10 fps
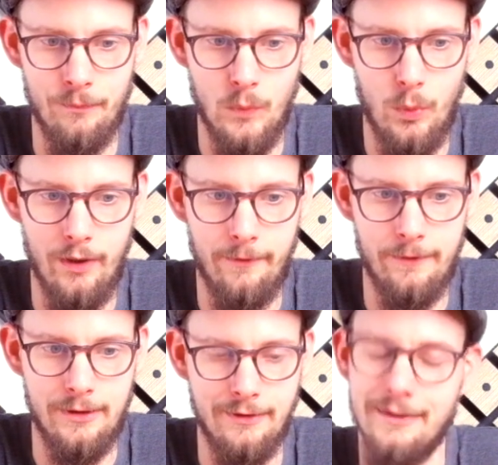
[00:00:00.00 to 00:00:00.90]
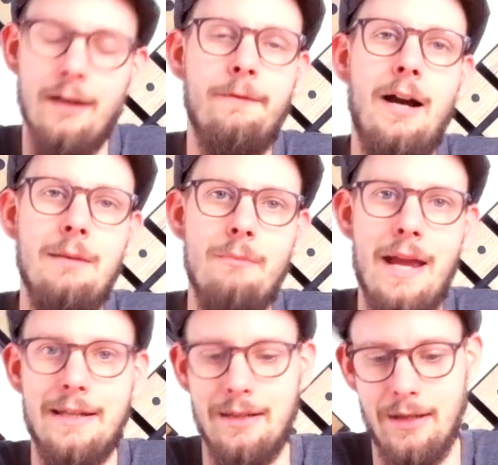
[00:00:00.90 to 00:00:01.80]
with the stuff I'm
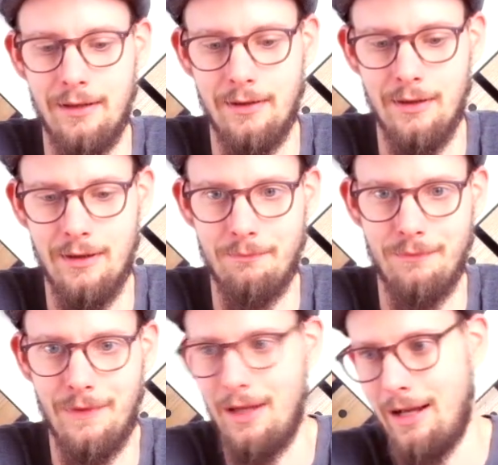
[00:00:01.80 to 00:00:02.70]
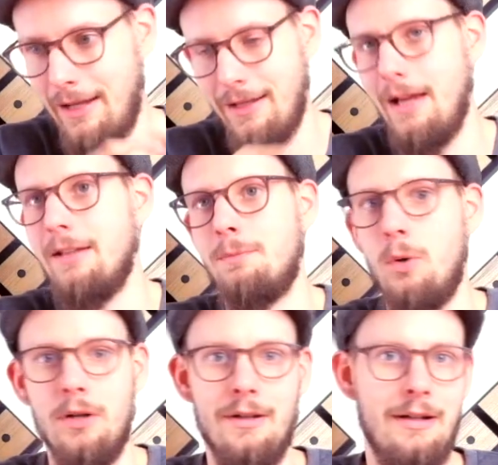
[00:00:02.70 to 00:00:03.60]
making, high-end
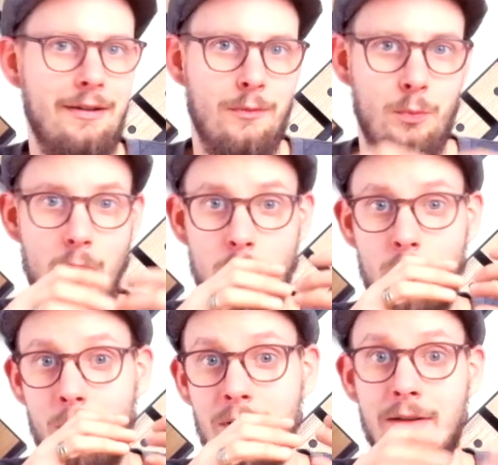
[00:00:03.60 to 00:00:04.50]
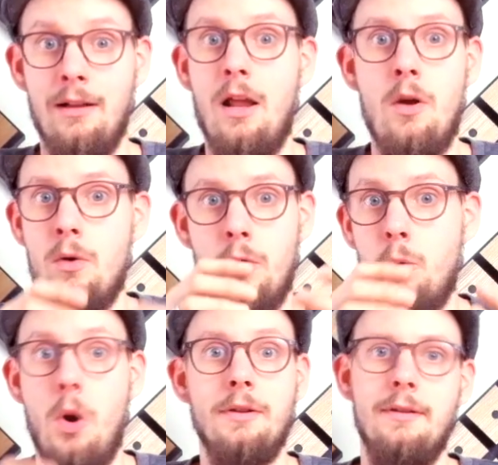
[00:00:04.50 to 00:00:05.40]
products, very low
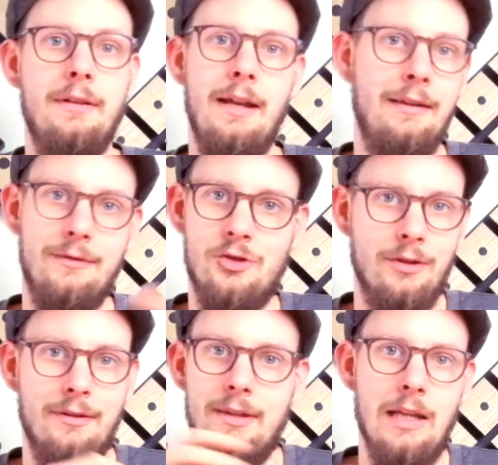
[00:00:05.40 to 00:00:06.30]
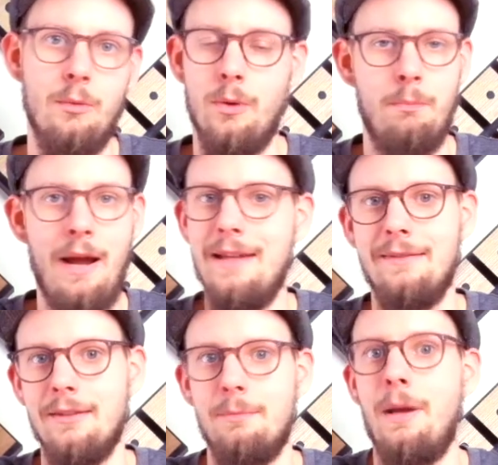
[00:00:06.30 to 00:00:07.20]
quantities, just several
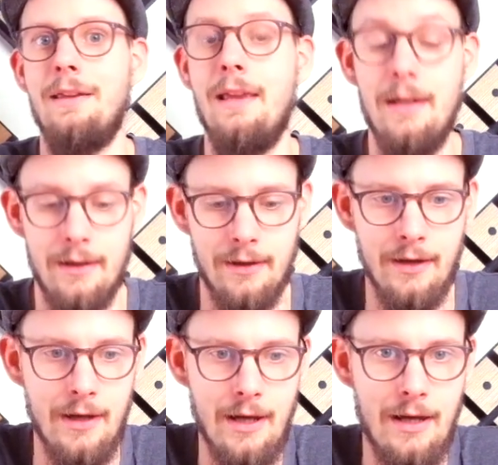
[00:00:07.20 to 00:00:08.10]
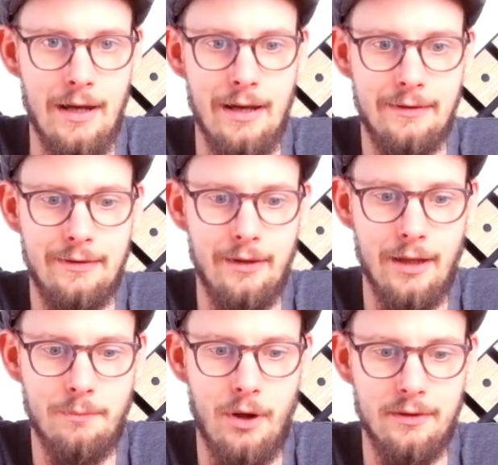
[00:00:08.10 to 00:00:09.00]
pieces per year, it's
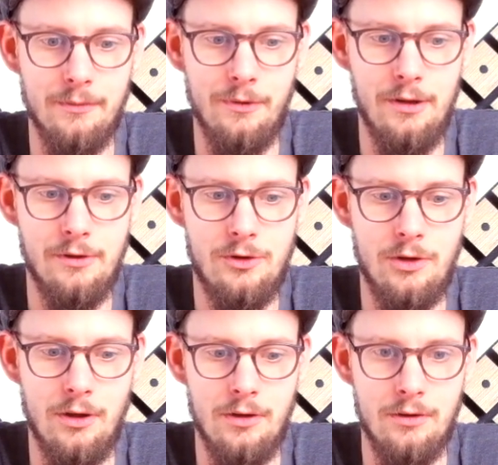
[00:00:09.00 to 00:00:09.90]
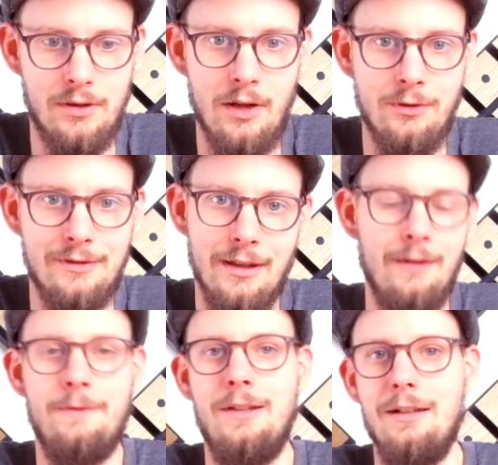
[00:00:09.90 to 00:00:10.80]
not possible to do
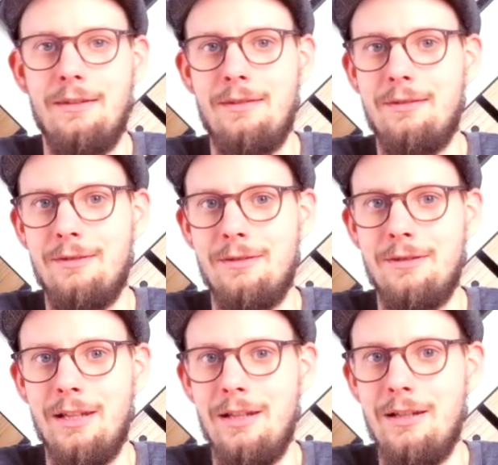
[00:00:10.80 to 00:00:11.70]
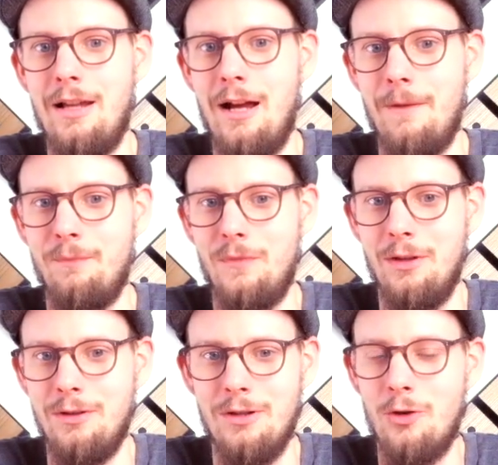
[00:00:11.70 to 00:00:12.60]
stuff that's the
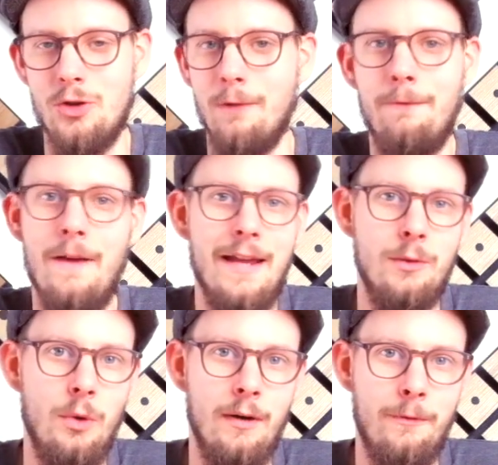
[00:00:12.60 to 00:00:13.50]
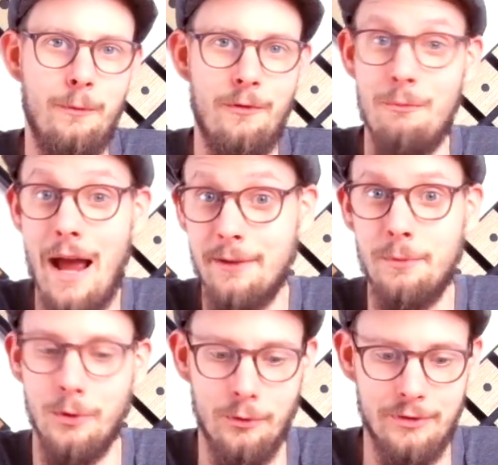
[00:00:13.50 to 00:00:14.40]
usual thing with
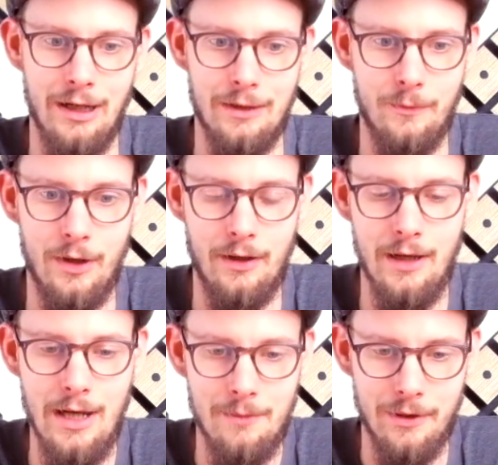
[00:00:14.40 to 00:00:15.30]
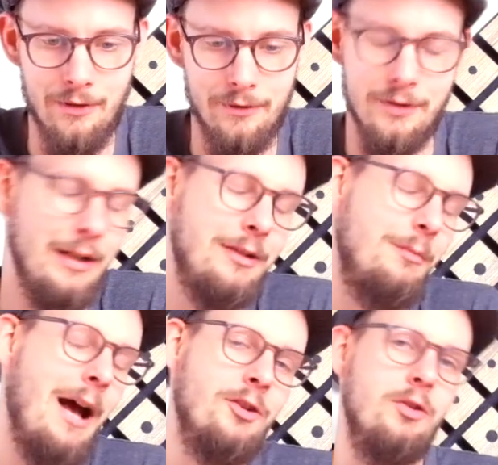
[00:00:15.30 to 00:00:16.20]
mass-produced hardware, because you need to
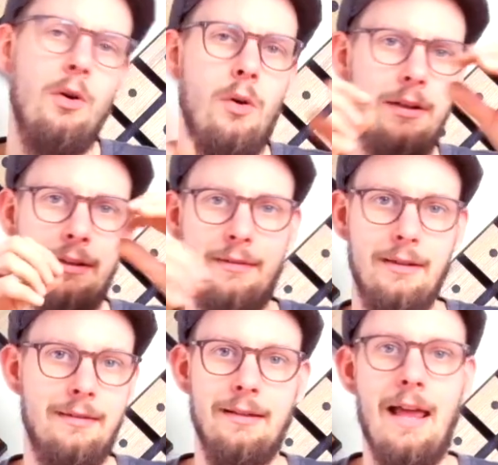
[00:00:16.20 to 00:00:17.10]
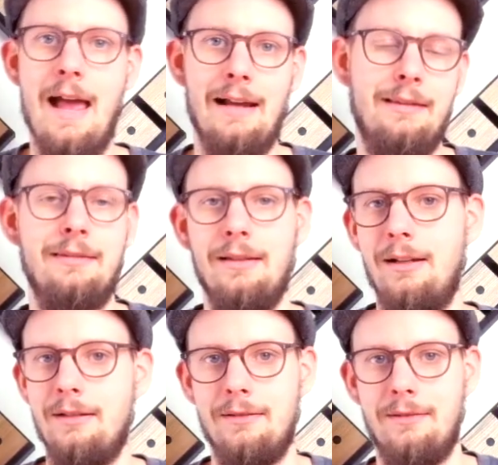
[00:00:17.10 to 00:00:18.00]
imagine all these legs
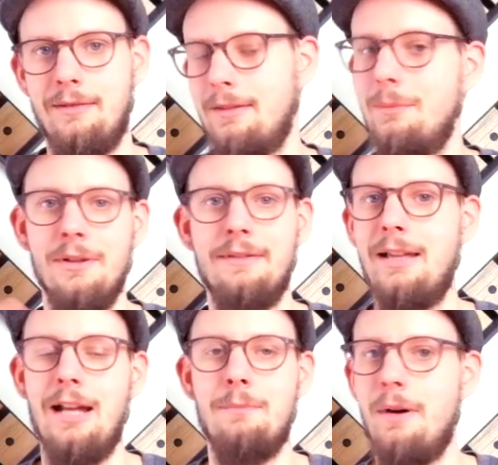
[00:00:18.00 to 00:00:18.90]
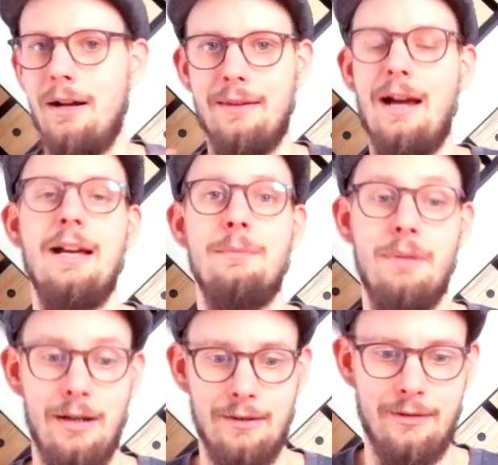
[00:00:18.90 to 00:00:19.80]
and cymbal stand parts, hi-hat
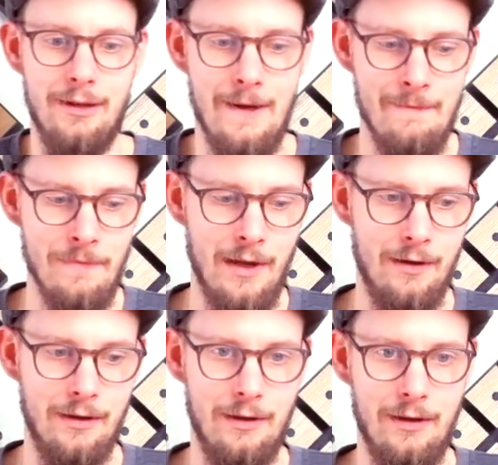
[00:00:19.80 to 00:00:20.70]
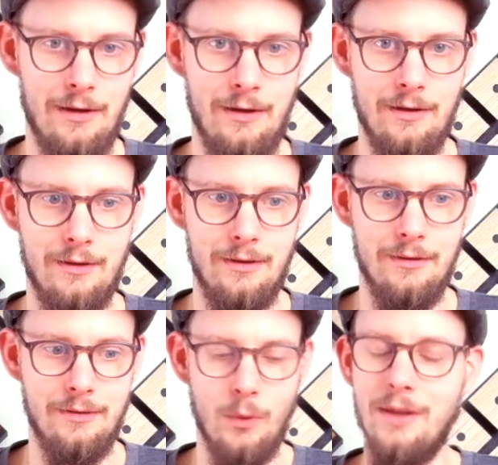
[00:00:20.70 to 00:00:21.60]
parts.
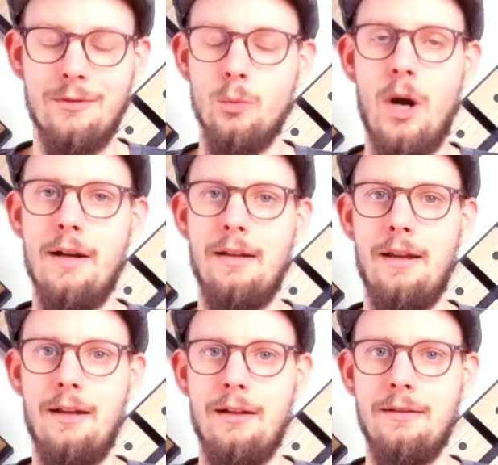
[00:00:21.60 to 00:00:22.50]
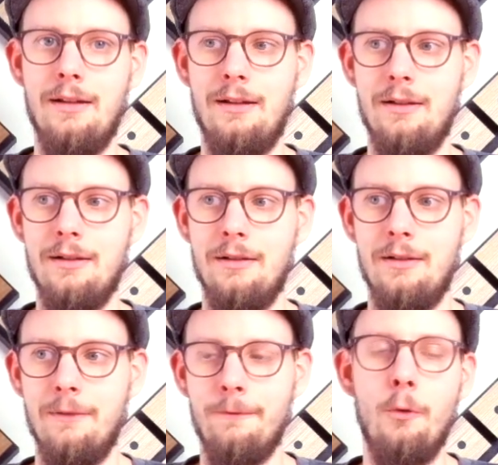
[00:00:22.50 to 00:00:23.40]
The reason why they
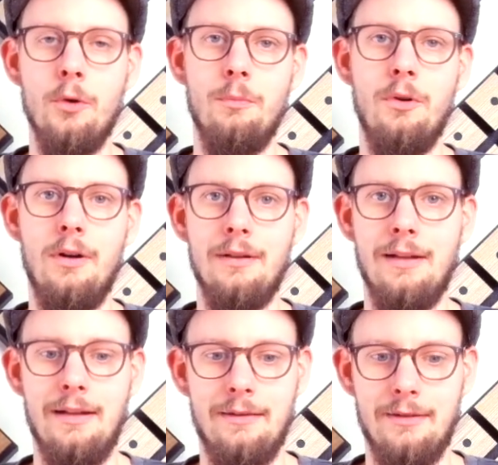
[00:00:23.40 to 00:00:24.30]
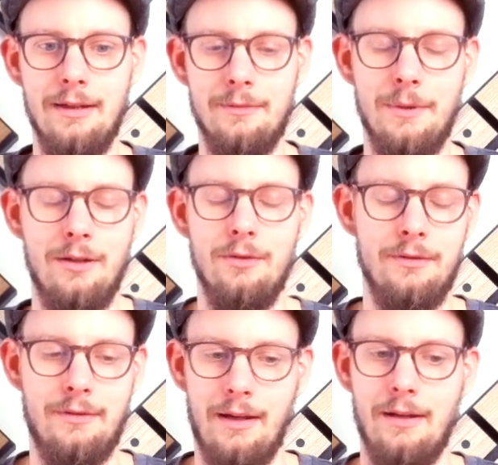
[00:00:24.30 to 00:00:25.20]
are affordable, at least, is
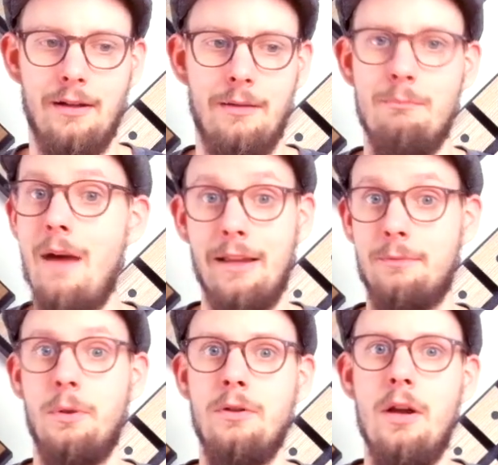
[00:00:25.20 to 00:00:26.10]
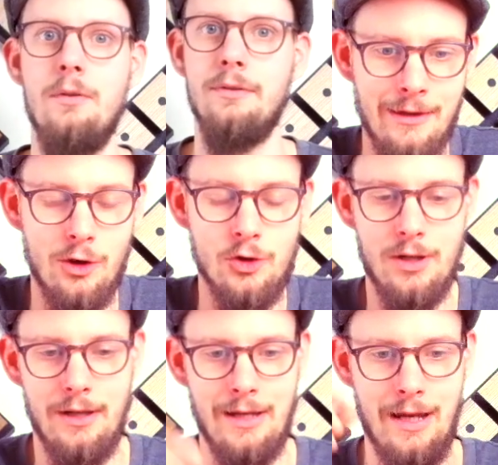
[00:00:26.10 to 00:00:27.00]
because they are mass-produced.
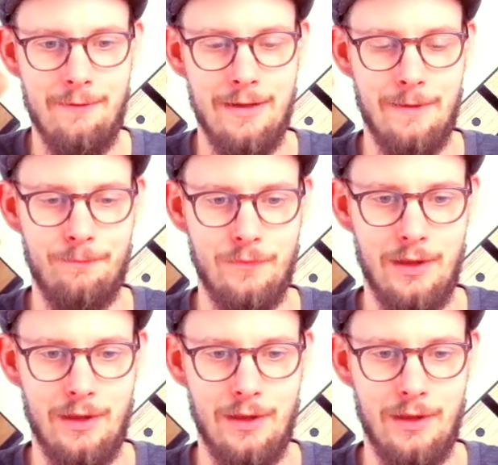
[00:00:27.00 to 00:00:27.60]
Usually having